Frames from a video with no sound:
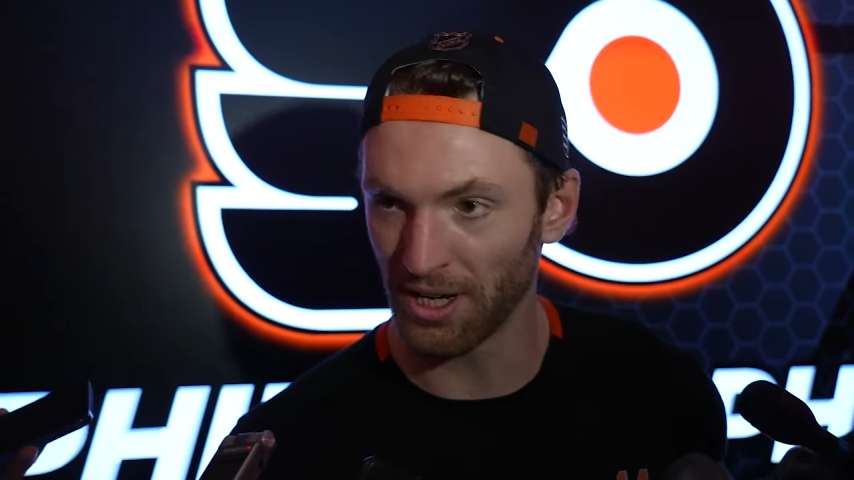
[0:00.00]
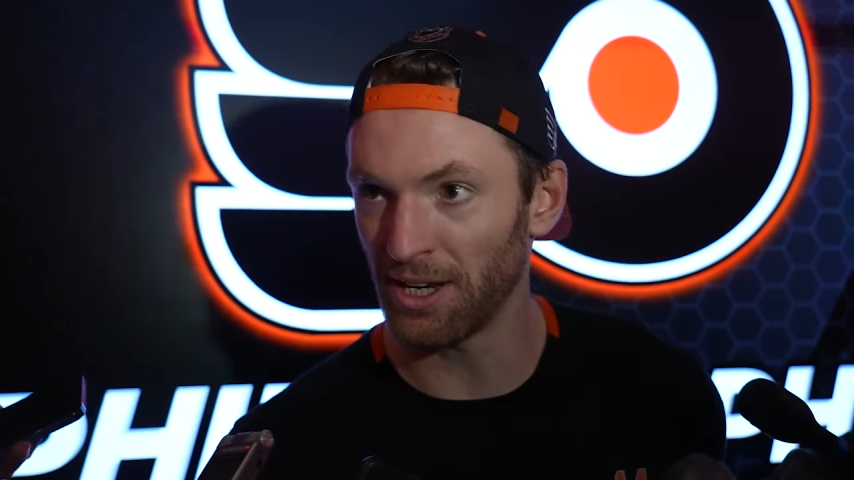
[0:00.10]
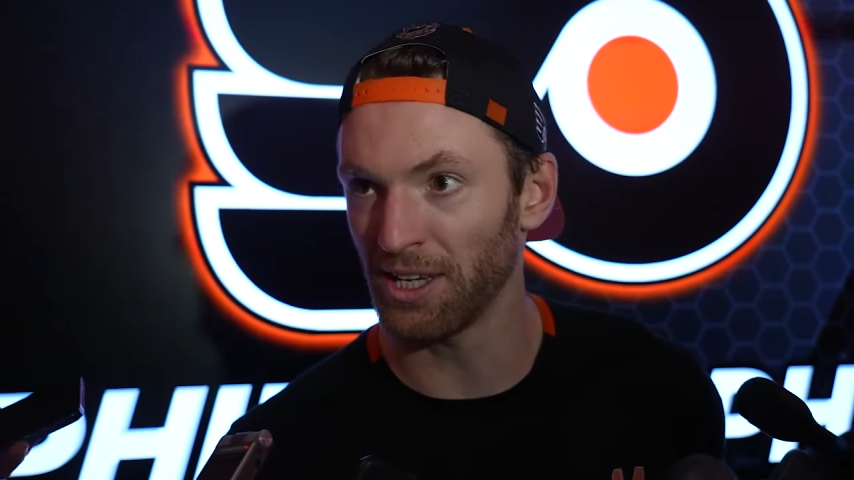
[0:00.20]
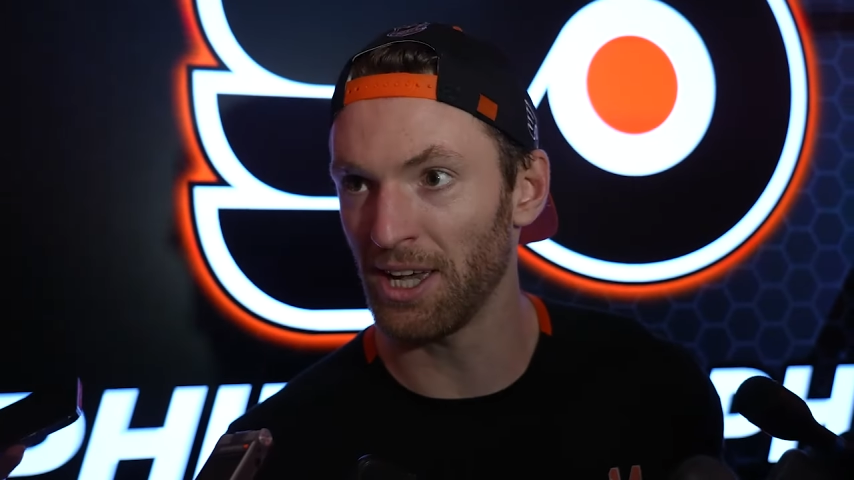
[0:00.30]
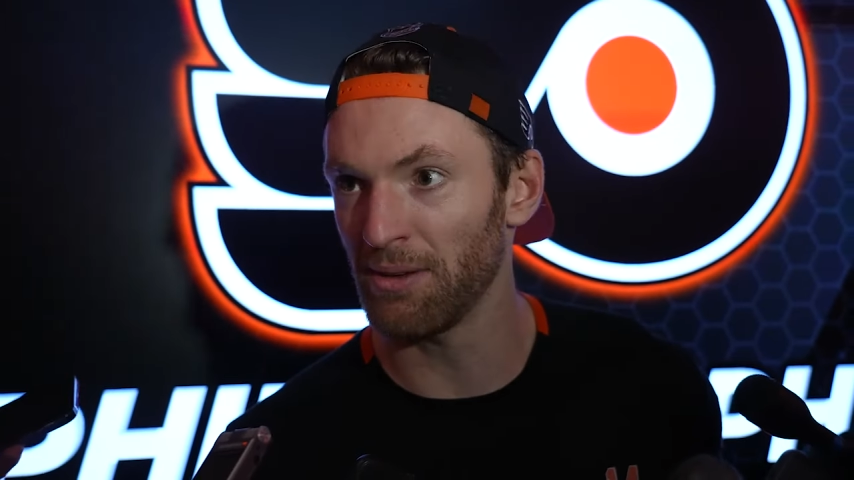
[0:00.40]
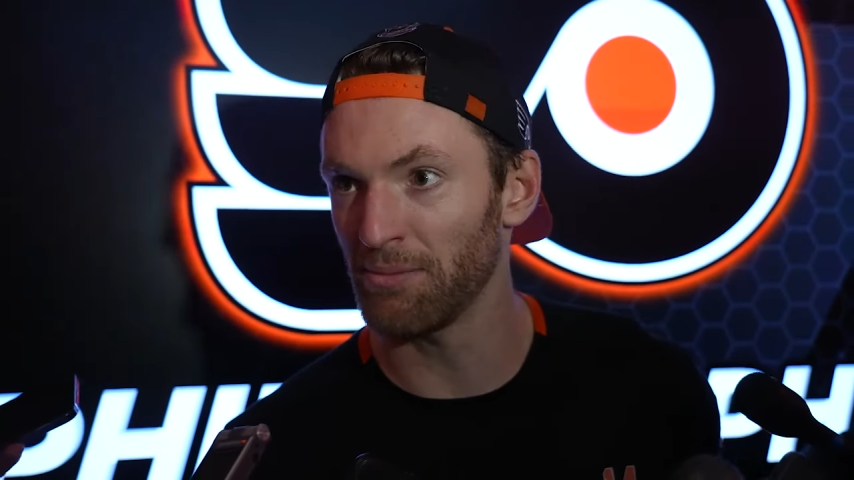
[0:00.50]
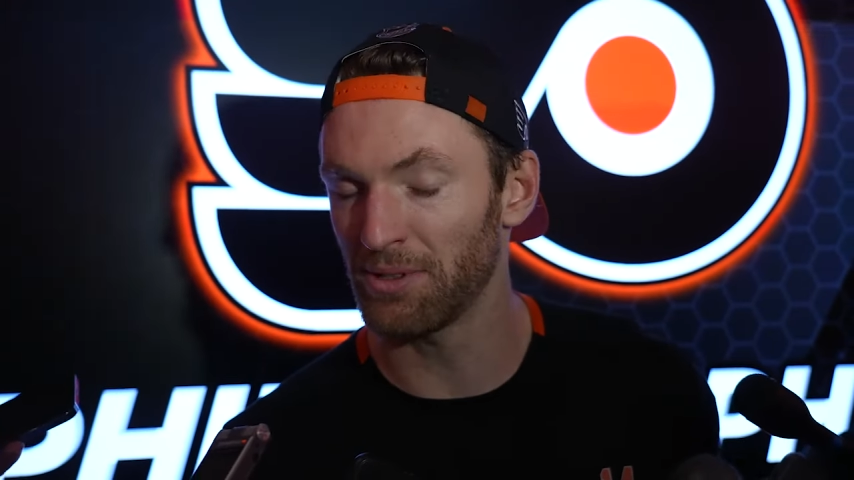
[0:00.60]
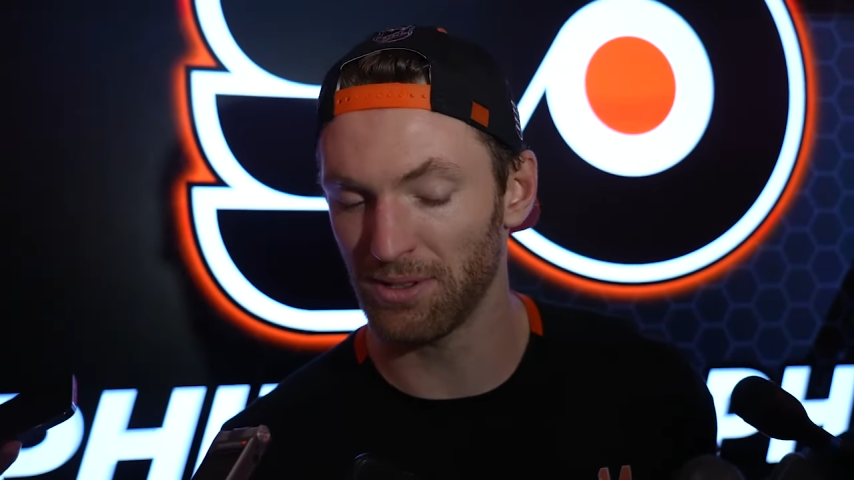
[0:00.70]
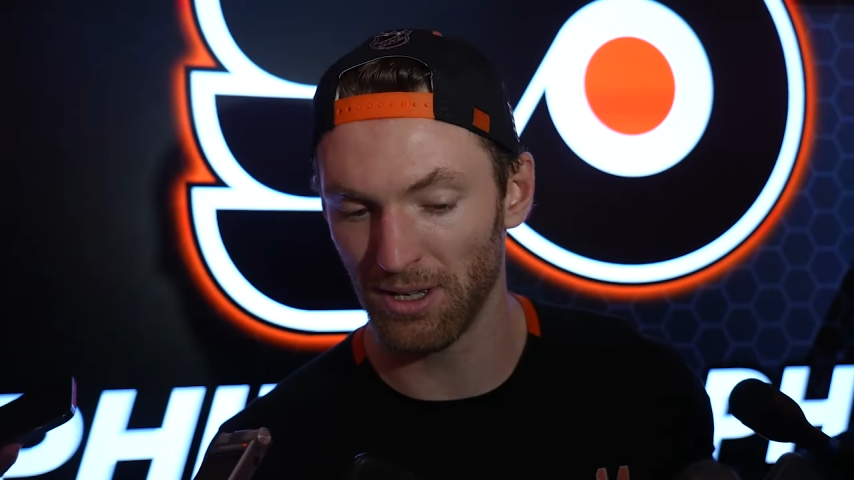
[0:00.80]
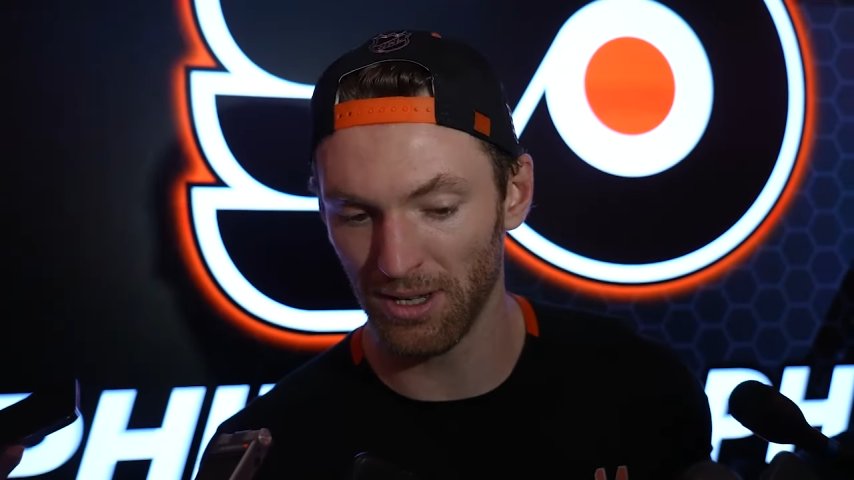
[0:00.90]
kind of
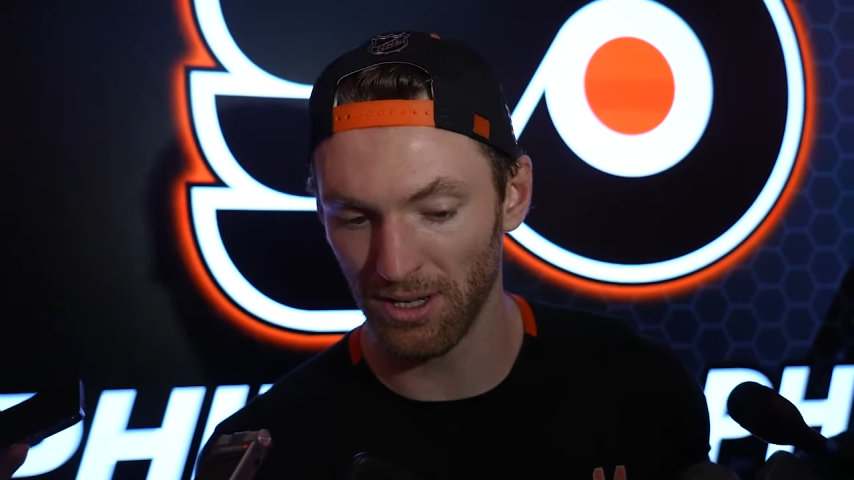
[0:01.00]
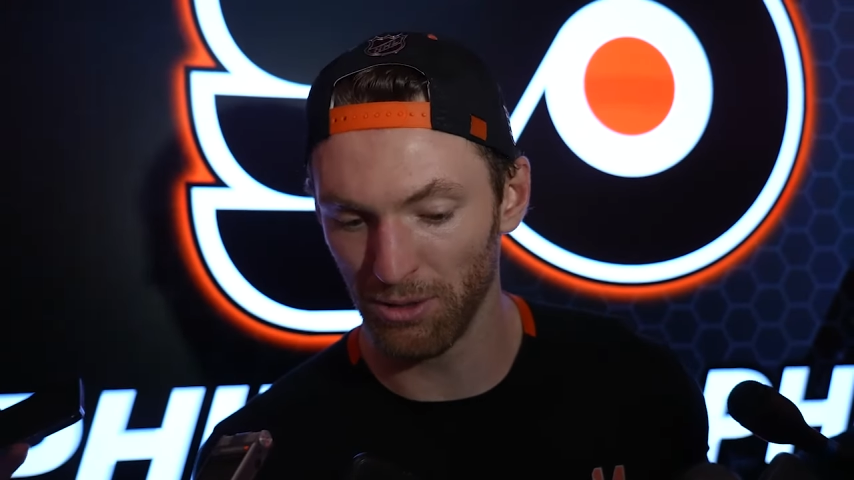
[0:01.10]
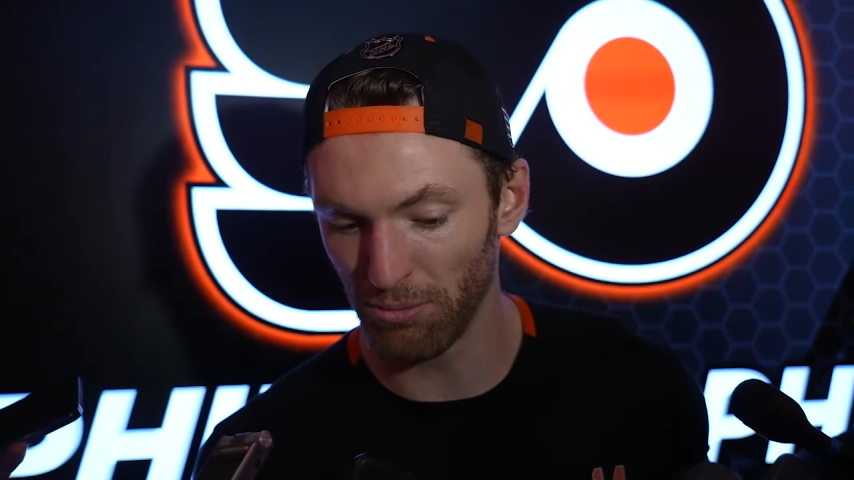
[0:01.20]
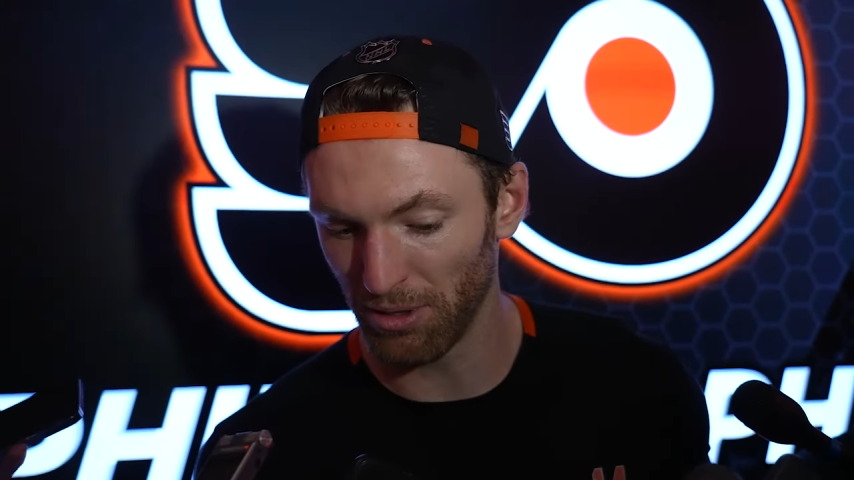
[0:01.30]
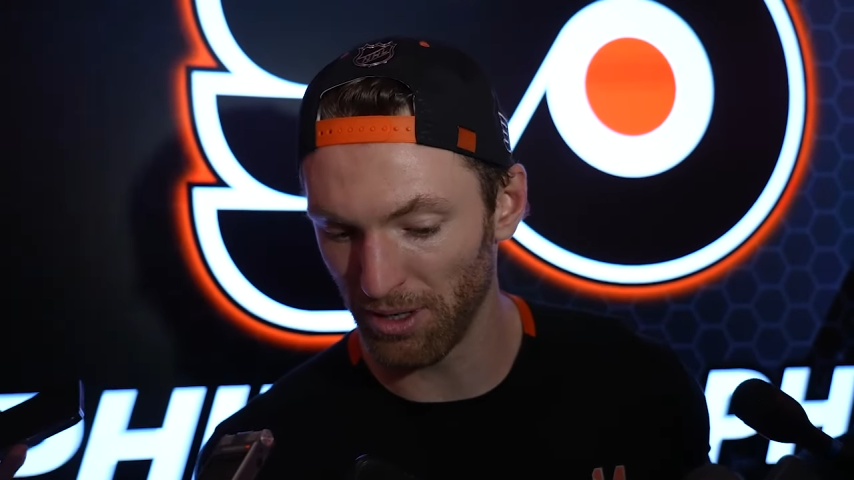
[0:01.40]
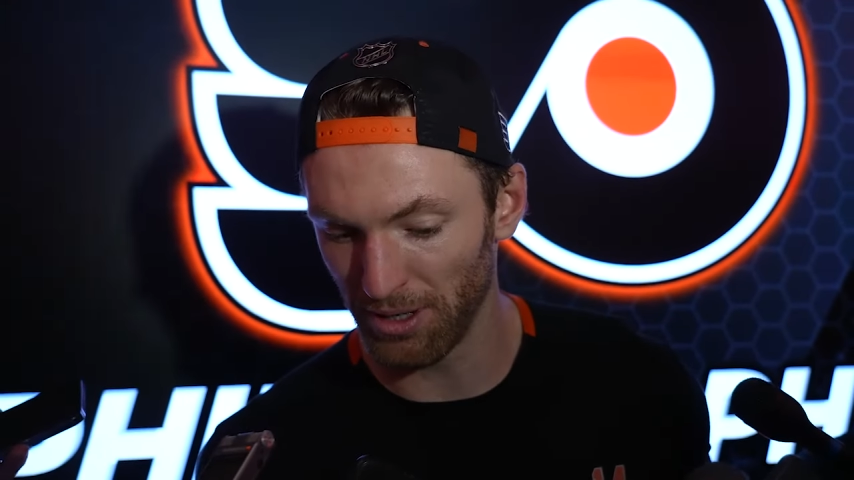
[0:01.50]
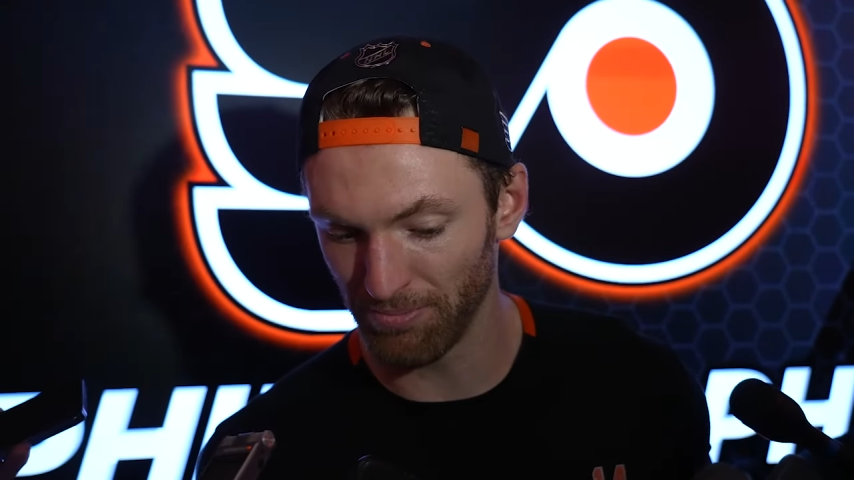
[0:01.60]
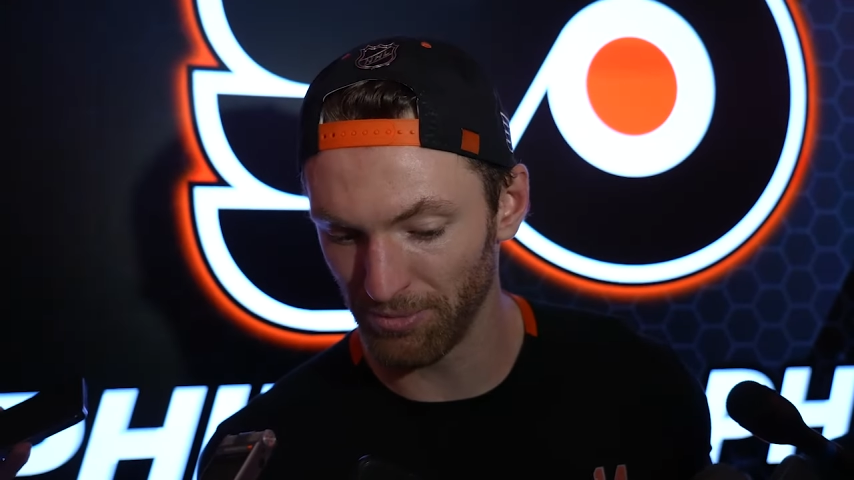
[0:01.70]
games you play,